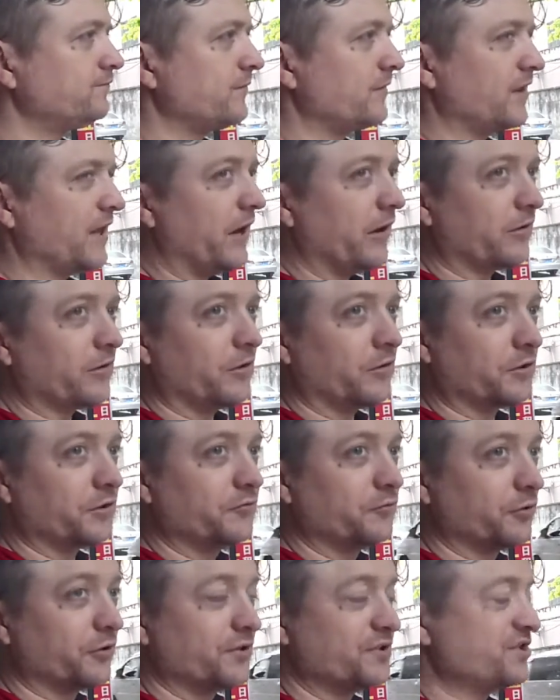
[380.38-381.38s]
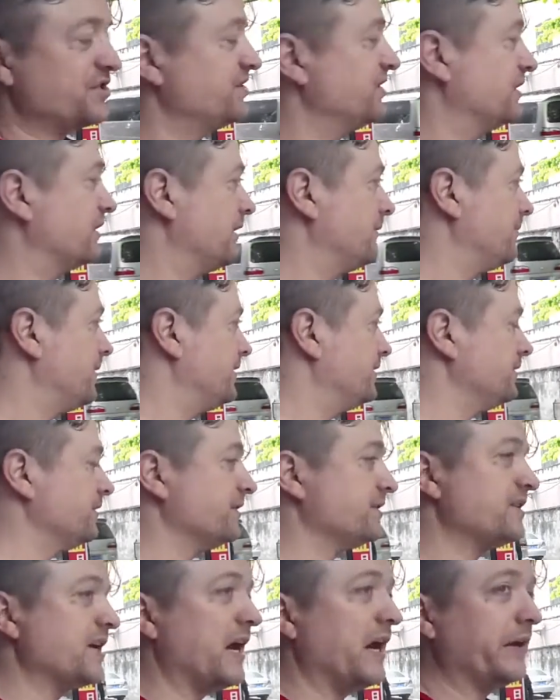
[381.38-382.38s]
the alcohol could really sneak up on you and
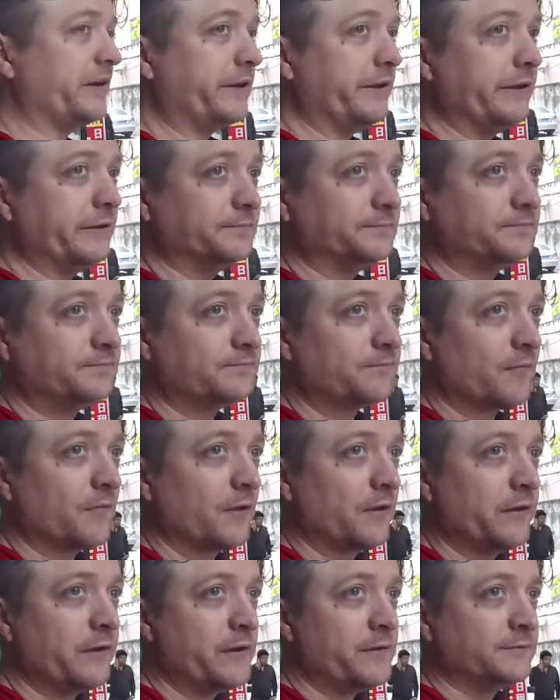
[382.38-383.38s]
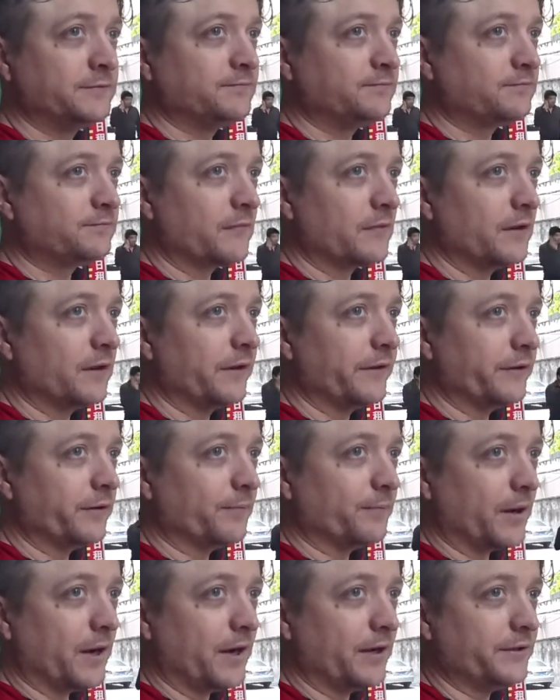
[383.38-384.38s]
attack you, and your
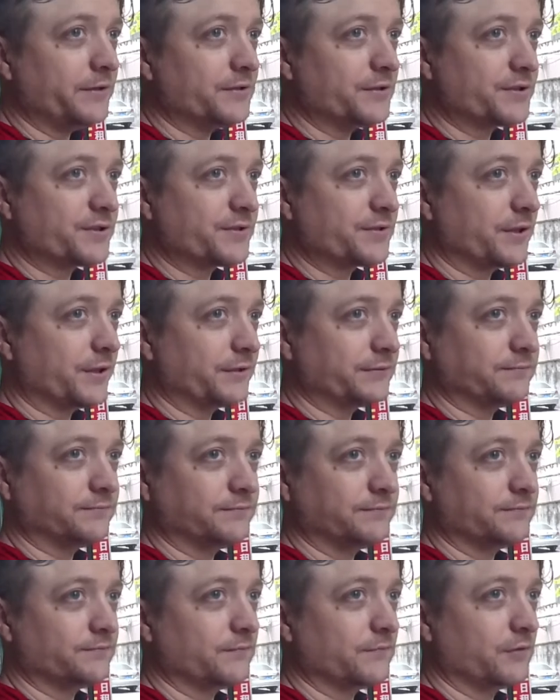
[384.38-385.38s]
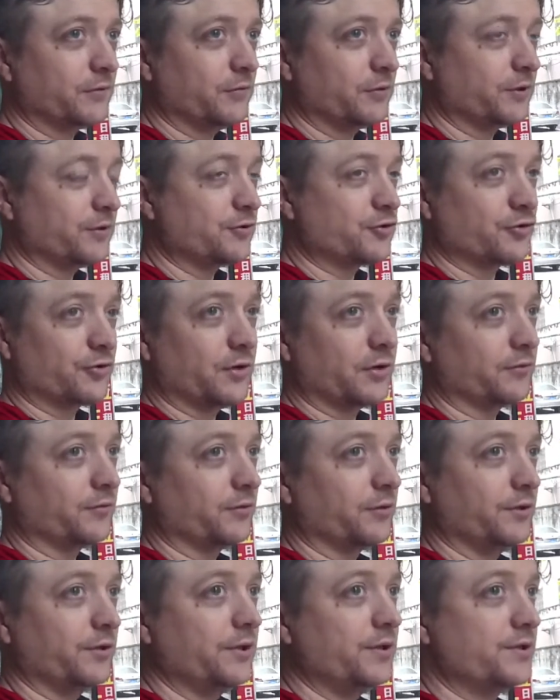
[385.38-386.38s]
body just like will get drunk
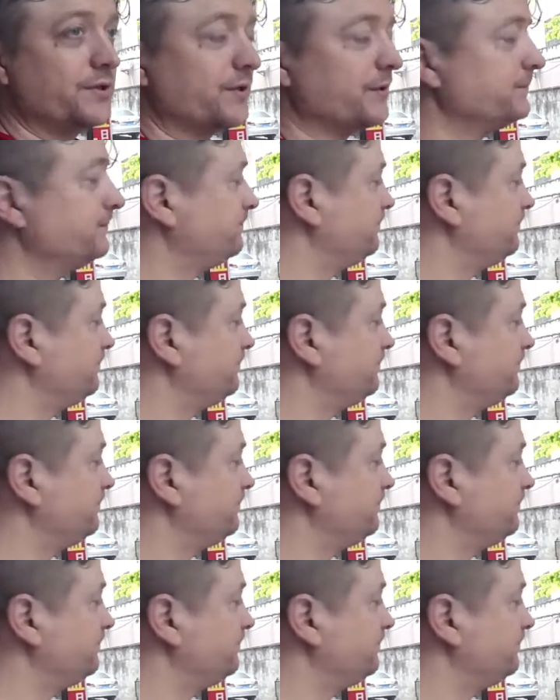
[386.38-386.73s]
really easy.